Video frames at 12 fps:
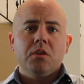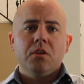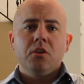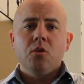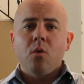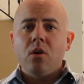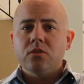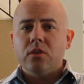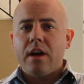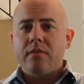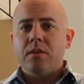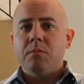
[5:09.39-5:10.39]
You also
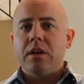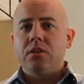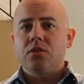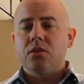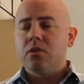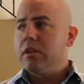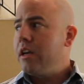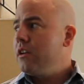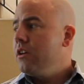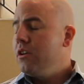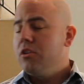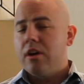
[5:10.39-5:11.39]
have to make sure that
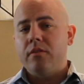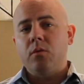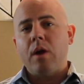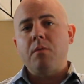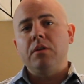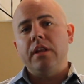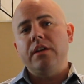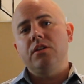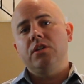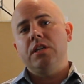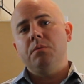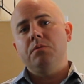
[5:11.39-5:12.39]
you have the right
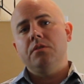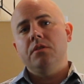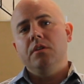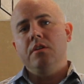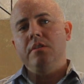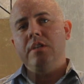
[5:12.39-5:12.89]
relationships to